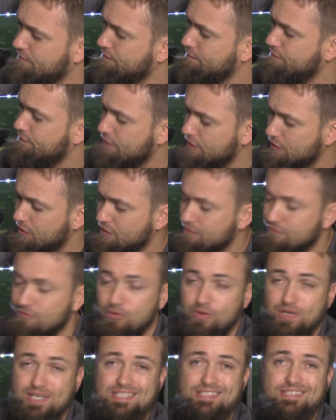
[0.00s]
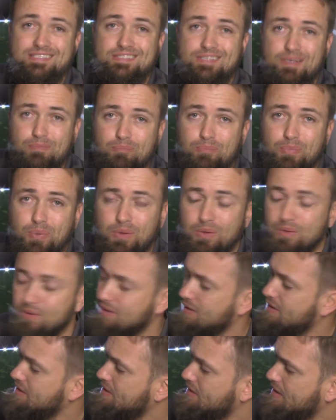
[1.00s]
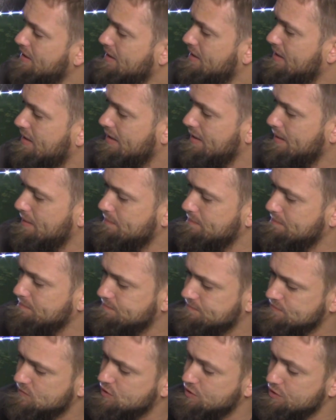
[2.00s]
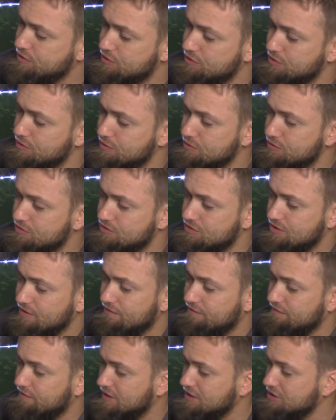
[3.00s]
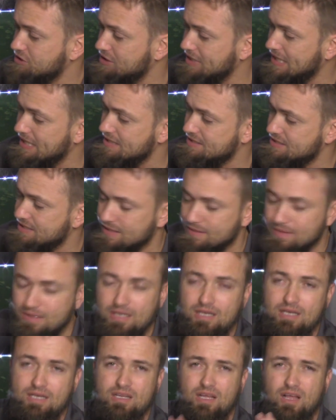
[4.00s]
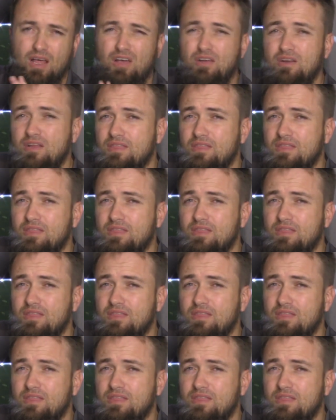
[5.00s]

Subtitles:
very, very simple to use functionality. Only